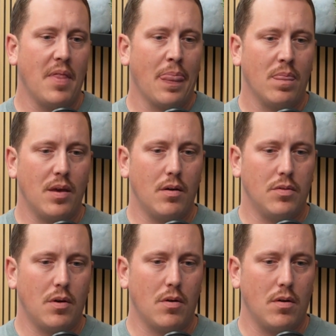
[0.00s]
There
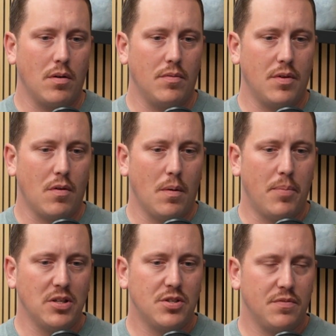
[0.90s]
are a
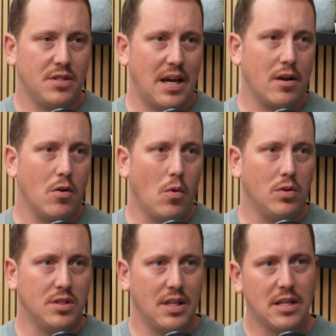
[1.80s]
bunch of set
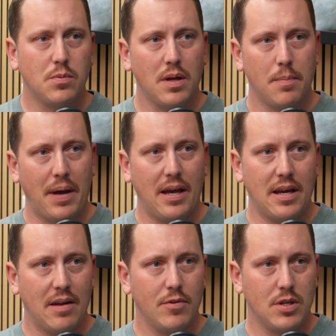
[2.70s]
goals, and that's why the paid
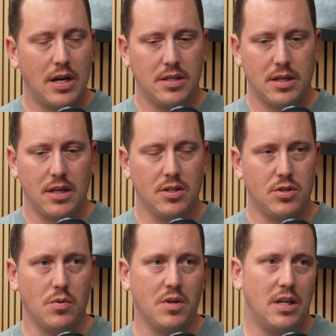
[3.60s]
advertising, it's
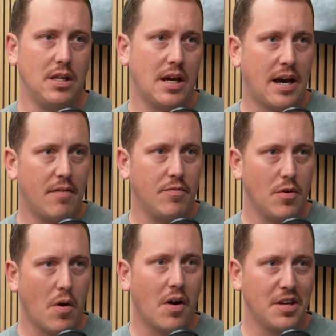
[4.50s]
so key to have
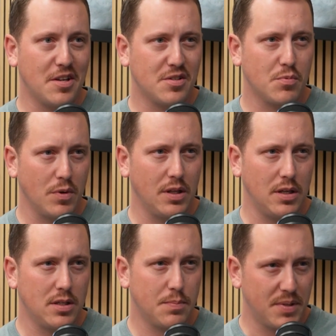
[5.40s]
your audience really
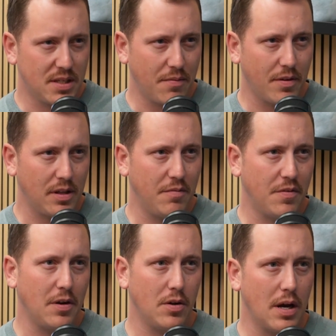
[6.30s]
specifically
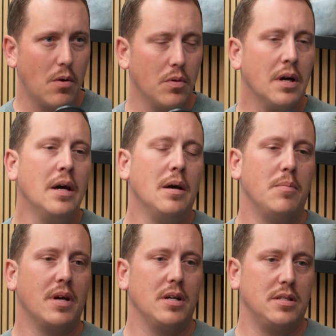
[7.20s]
figured out,
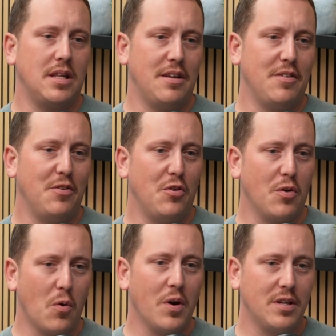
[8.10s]
because then you're
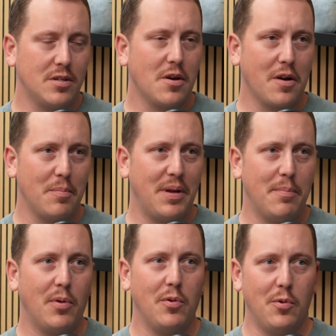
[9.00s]
going to target
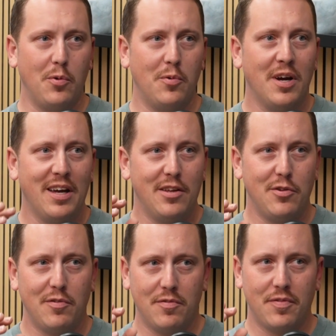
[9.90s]
people who
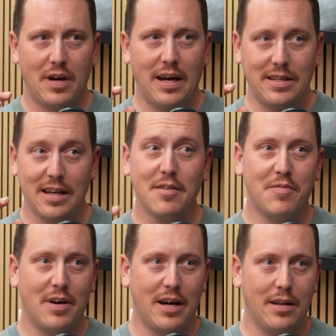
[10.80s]
you've
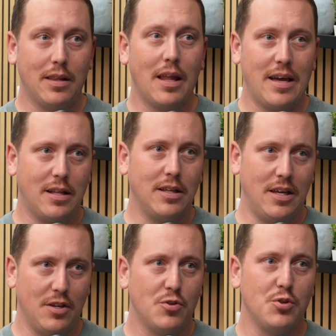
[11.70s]
identified
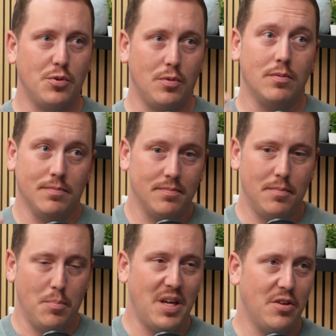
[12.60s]
likely to
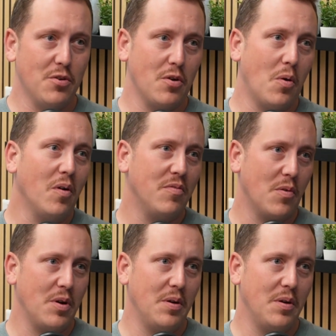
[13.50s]
meet your goal for you.